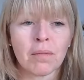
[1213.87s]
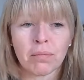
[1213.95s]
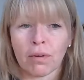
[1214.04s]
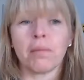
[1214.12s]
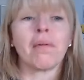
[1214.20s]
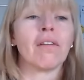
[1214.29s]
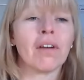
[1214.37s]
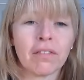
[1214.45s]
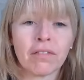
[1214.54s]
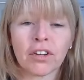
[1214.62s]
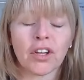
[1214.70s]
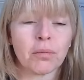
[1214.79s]
primarily
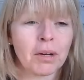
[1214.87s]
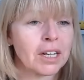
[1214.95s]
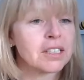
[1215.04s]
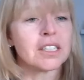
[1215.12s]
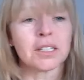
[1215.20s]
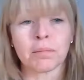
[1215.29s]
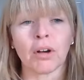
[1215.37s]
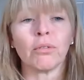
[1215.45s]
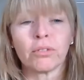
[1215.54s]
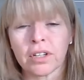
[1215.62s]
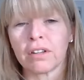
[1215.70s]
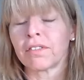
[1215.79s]
for Kubernetes, but
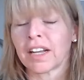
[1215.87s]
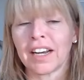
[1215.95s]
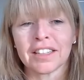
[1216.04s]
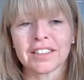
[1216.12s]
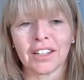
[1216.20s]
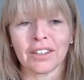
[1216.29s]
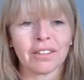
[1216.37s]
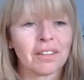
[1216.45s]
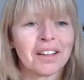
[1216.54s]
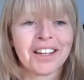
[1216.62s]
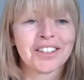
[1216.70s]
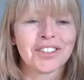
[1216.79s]
also for connecting
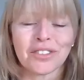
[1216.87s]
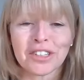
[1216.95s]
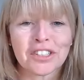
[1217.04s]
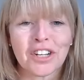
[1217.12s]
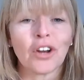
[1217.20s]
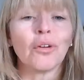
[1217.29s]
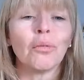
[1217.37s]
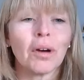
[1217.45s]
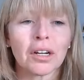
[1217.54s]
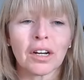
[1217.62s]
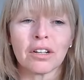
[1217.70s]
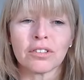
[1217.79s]
to external
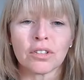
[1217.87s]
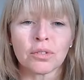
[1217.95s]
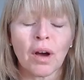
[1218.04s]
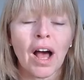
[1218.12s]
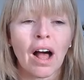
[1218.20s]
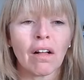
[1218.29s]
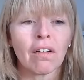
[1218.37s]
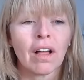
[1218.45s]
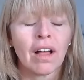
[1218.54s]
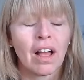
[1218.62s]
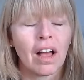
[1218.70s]
workloads as well,